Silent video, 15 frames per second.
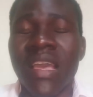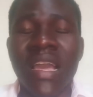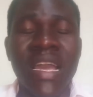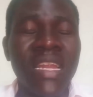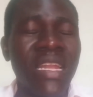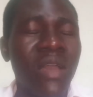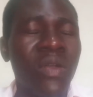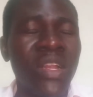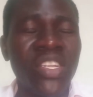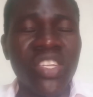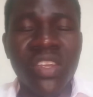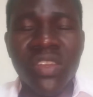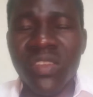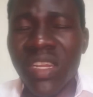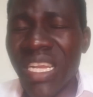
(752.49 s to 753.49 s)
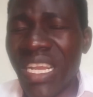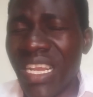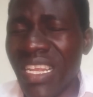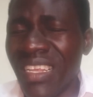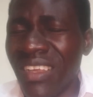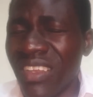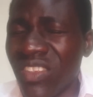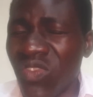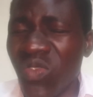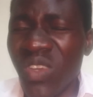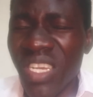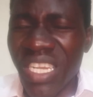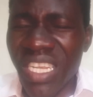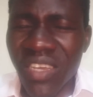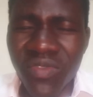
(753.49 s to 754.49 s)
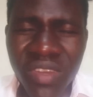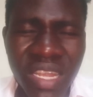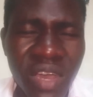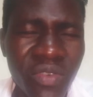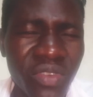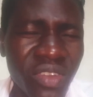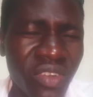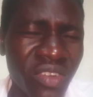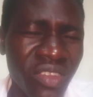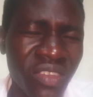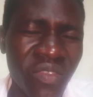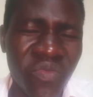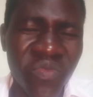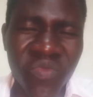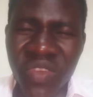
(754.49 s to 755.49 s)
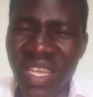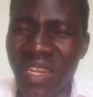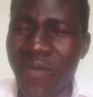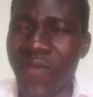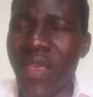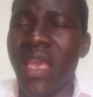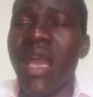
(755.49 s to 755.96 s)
and I want you to kneel down on your feet.